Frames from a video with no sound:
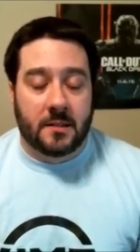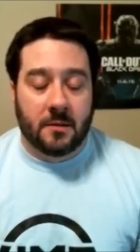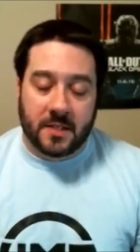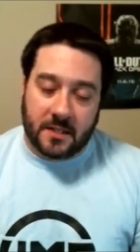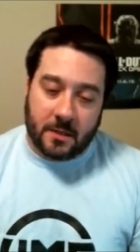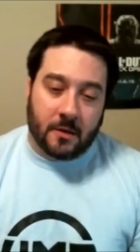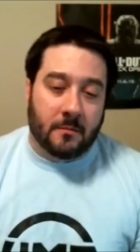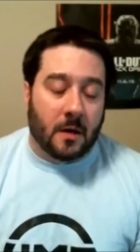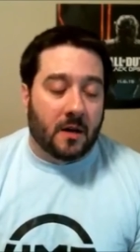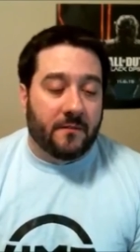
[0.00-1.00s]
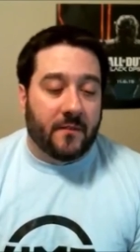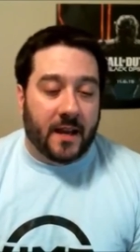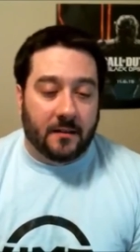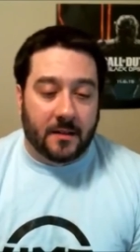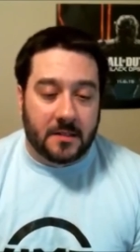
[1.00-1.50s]
So it's like, turn them off
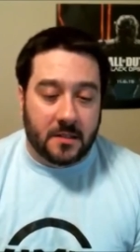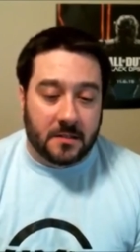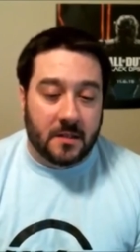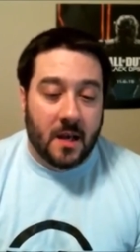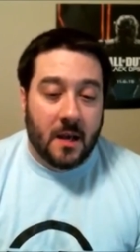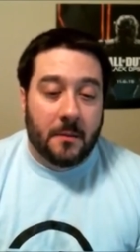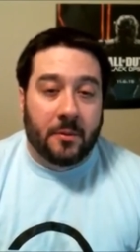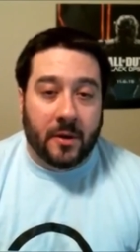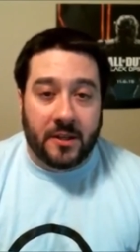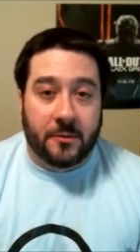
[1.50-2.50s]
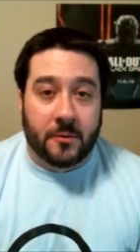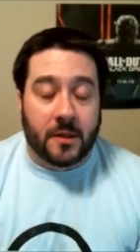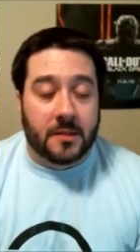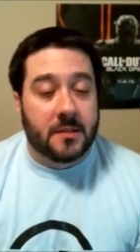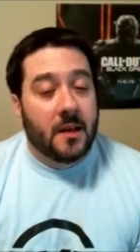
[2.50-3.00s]
and let's just play through
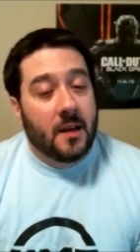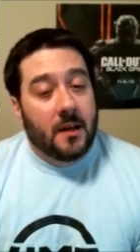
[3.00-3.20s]
this.